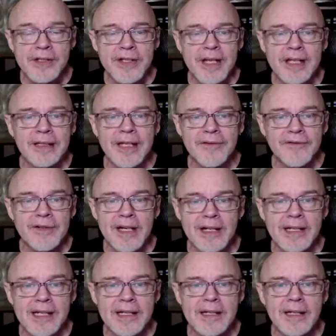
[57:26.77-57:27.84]
they had left
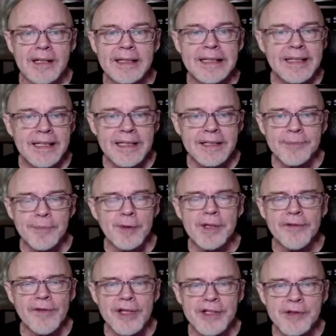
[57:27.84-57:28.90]
Nakkiga in the
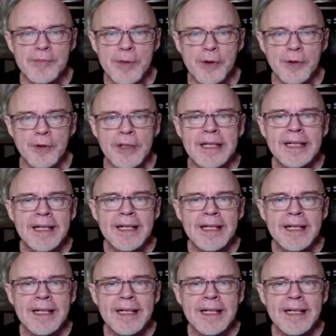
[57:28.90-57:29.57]
previous moon,